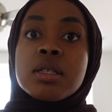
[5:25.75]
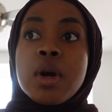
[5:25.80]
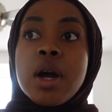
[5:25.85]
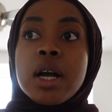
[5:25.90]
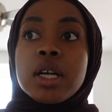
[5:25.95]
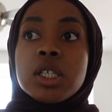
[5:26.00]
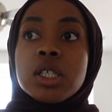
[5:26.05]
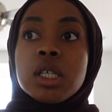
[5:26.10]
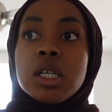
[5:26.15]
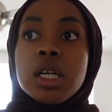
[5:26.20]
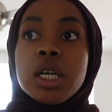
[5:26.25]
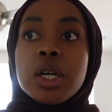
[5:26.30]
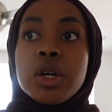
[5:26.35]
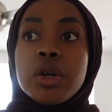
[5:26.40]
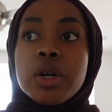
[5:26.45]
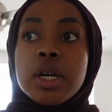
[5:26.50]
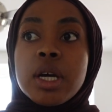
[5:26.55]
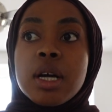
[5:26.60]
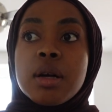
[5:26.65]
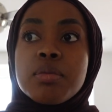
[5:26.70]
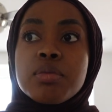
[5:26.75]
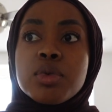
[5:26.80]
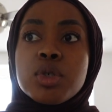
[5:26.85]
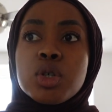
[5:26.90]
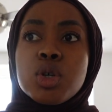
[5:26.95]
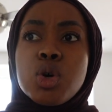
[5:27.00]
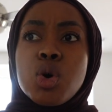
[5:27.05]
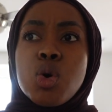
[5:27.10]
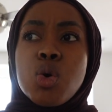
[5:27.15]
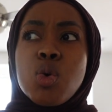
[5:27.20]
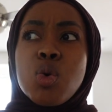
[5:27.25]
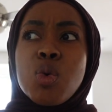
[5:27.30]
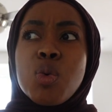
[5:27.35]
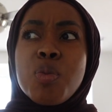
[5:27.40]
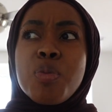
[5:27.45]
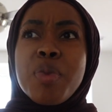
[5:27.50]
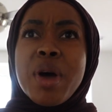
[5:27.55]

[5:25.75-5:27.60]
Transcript: we're actually gearing up to go